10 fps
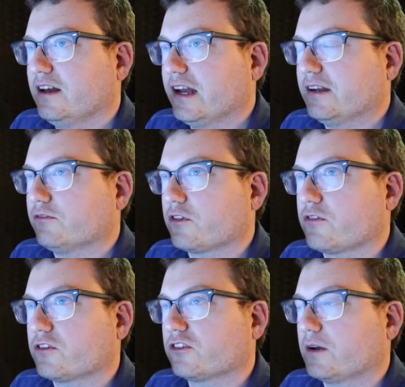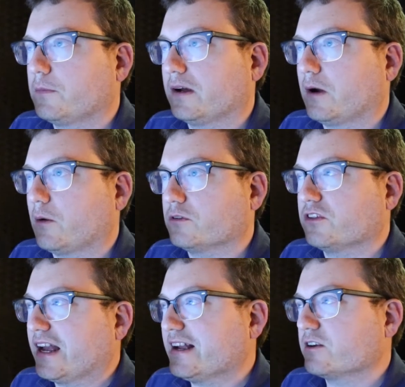And for the first time, I was
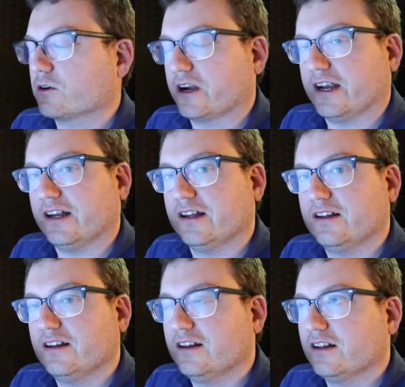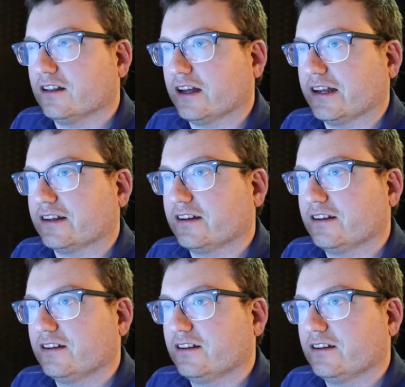angry. Like,